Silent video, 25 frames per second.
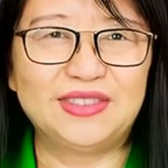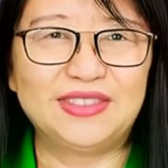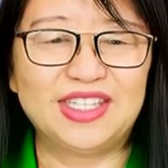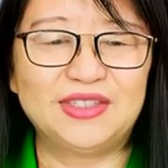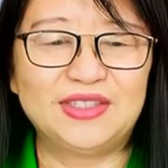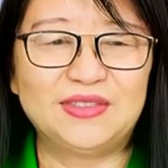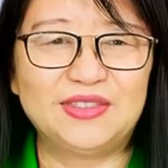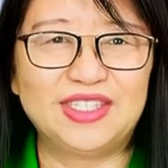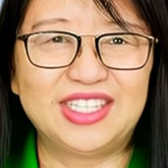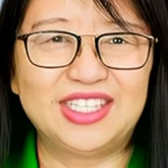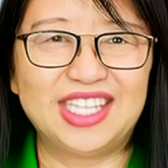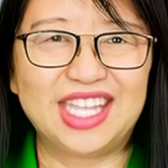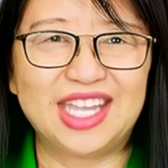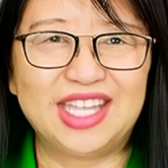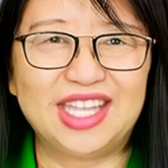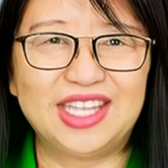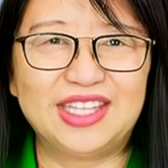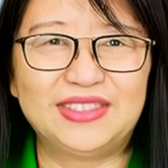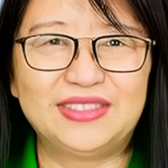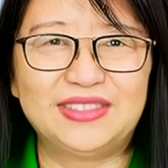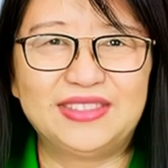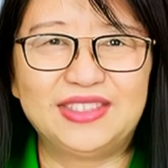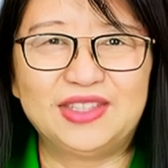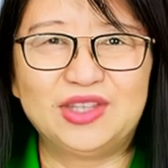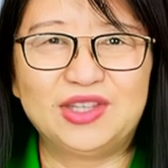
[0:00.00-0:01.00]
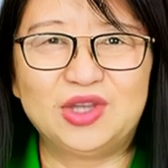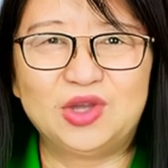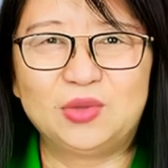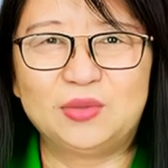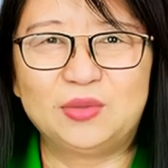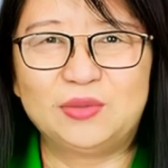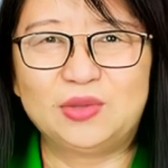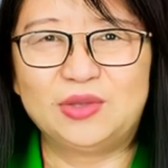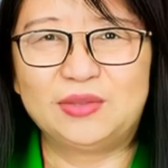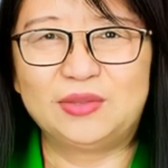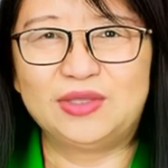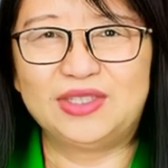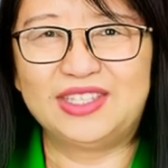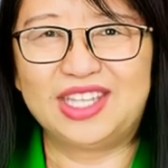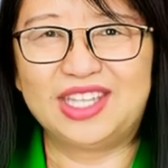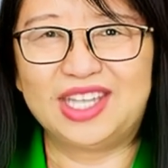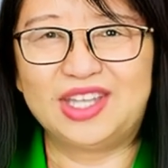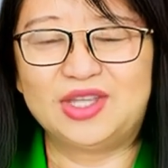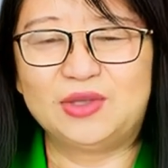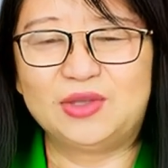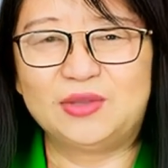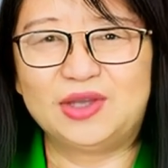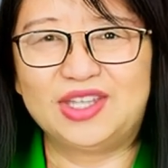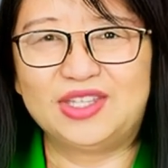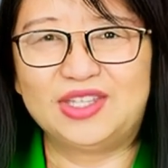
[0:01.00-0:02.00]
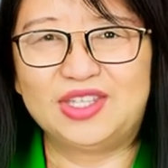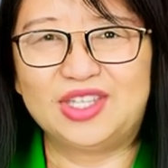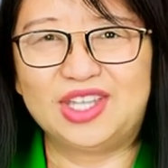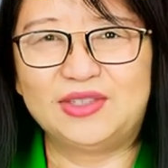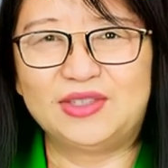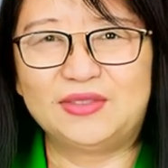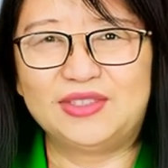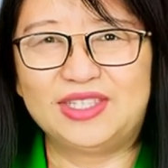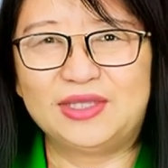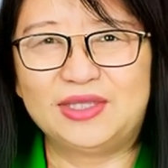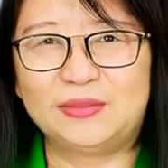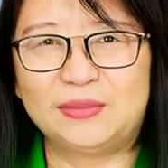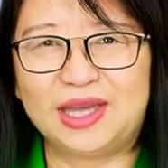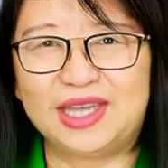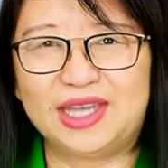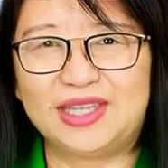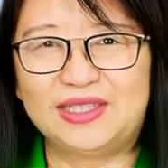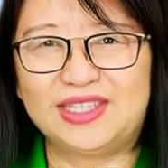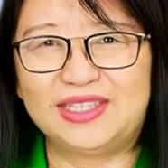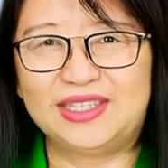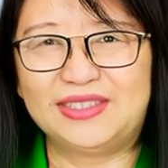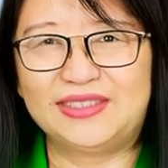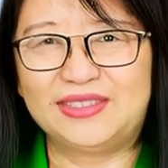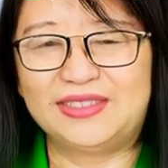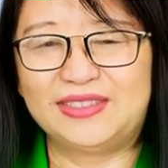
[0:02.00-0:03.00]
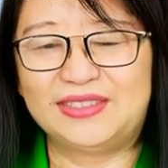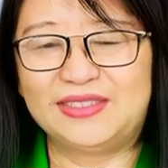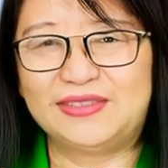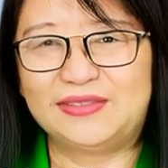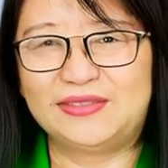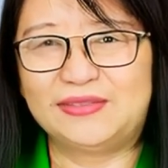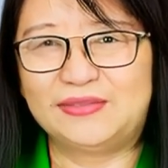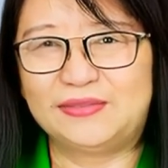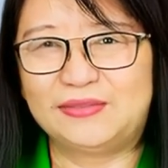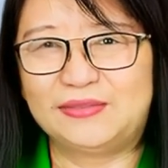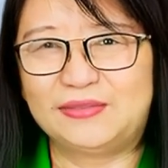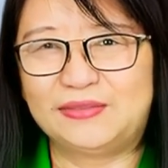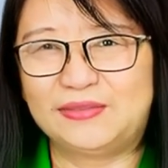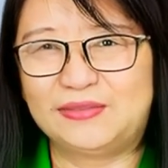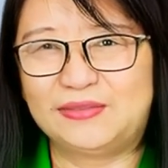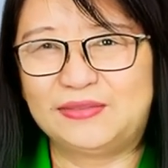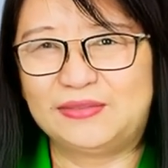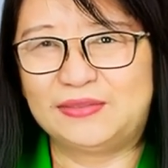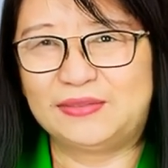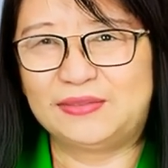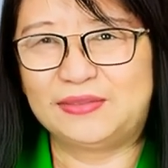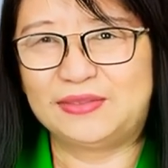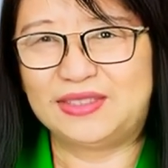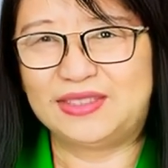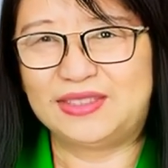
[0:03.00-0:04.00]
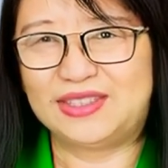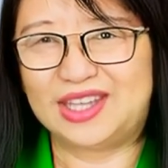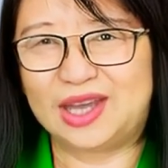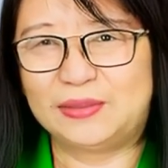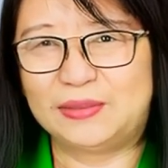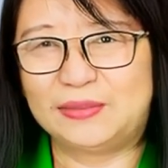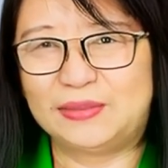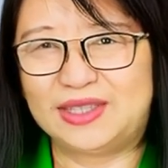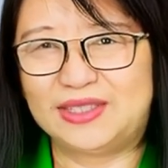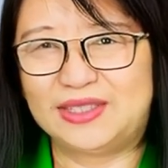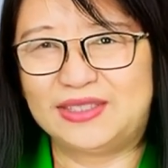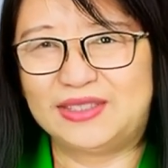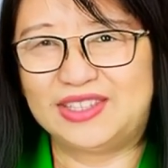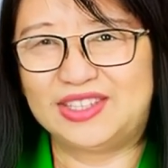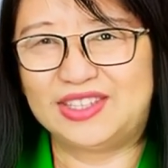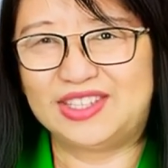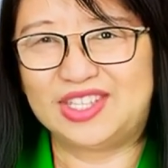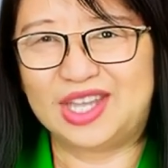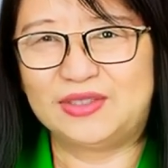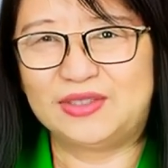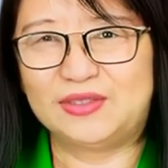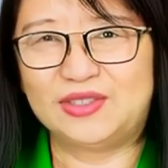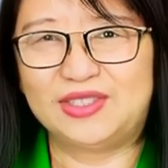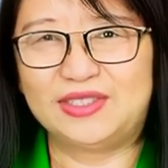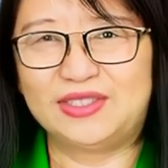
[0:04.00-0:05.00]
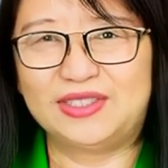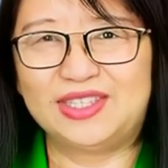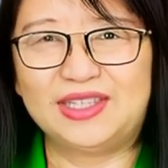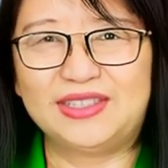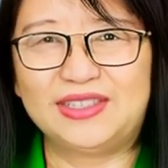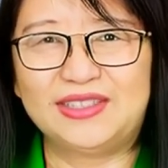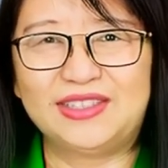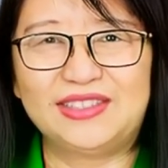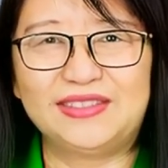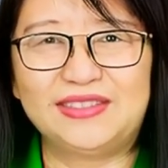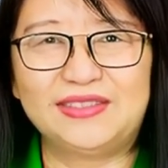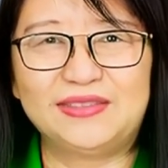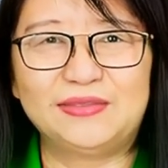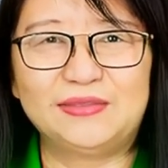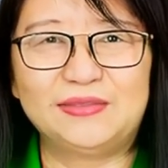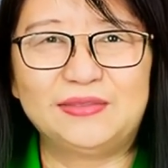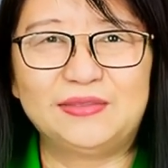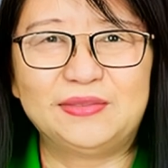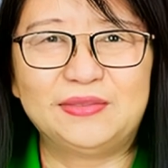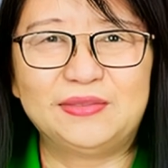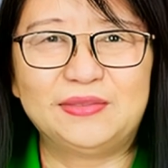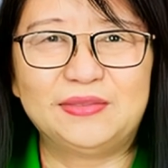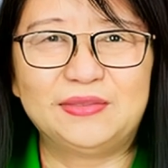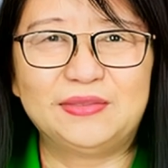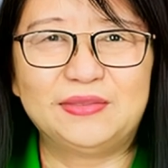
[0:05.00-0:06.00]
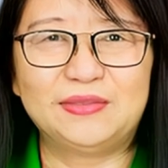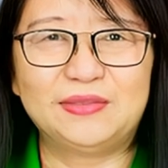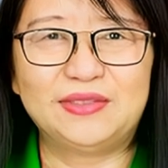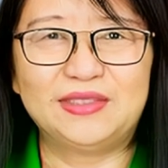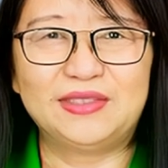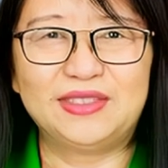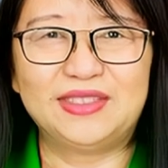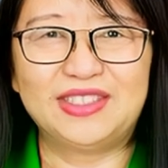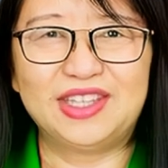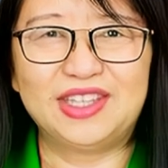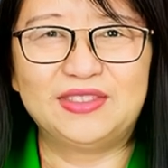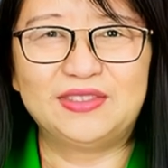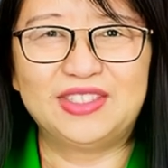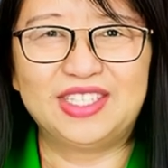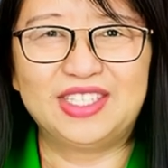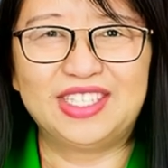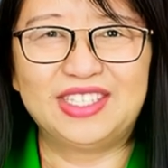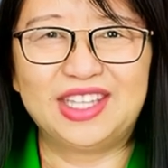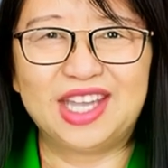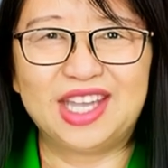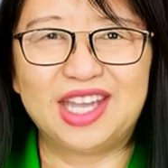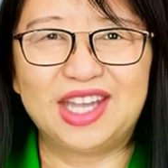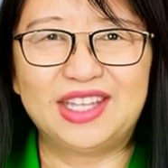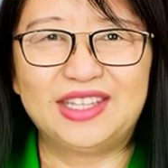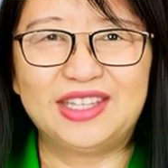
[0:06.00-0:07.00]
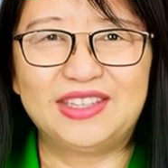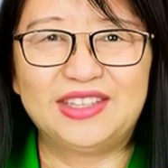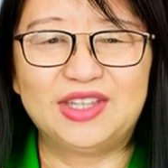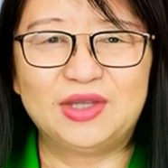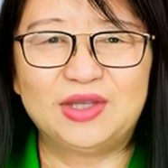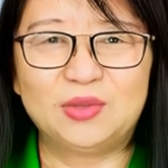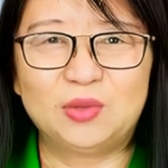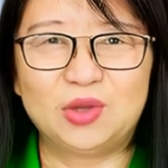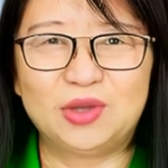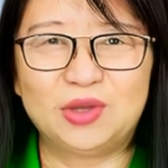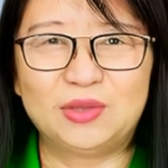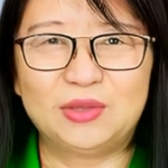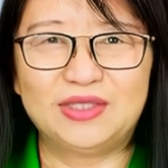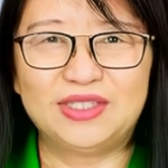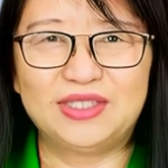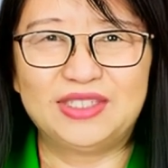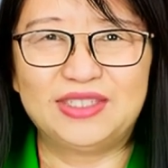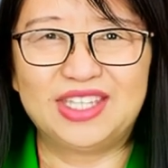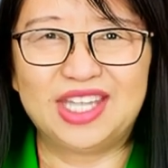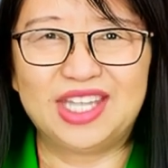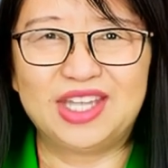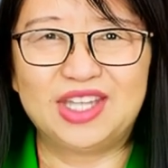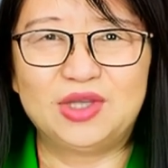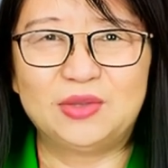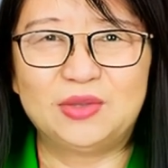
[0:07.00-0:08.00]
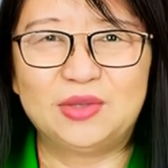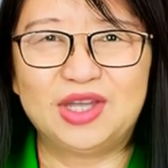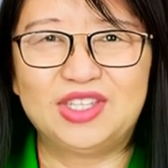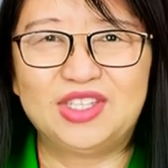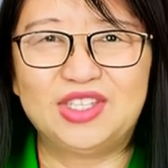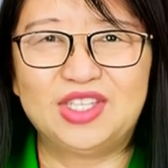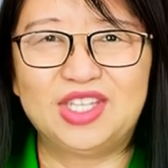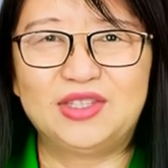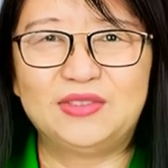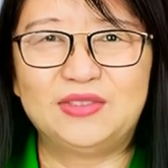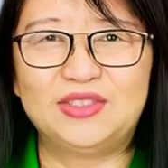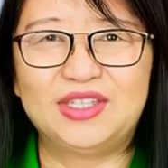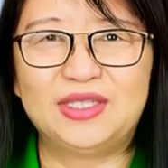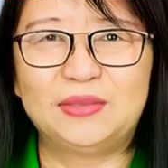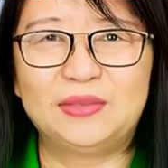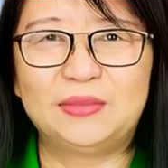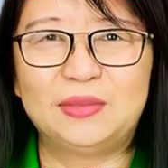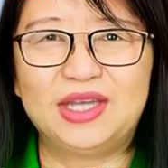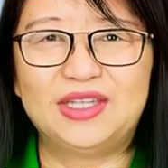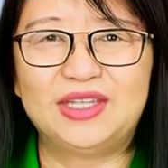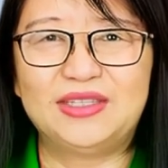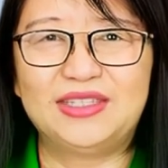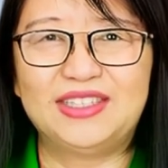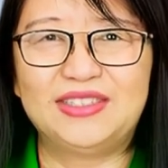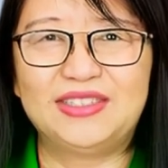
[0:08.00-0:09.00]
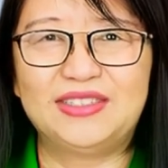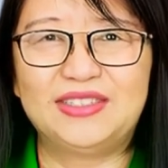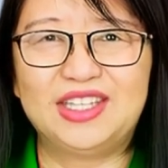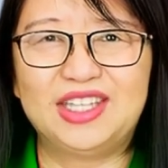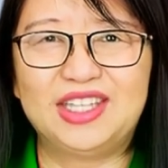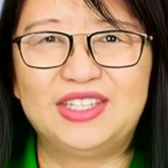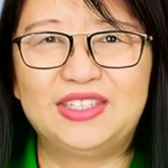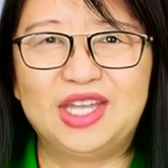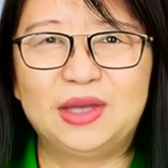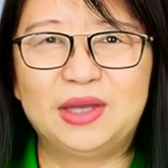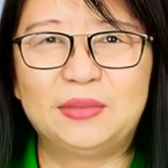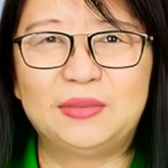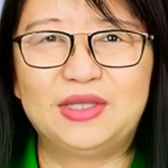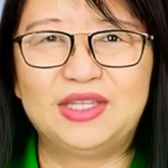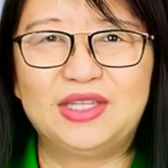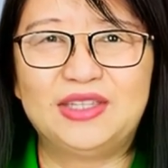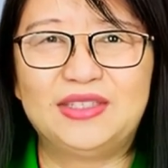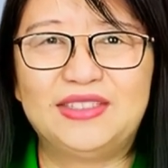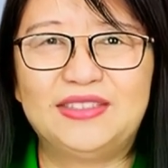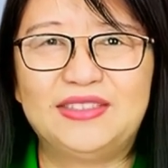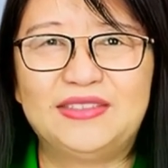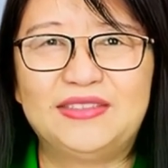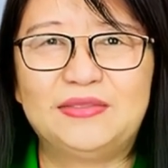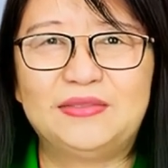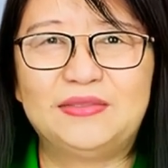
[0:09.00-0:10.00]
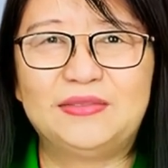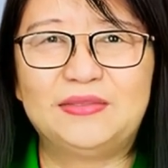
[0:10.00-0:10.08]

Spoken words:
78. Who wrote the Declaration of Independence? Thomas Jefferson. 79. When was the Declaration of Independence adopted?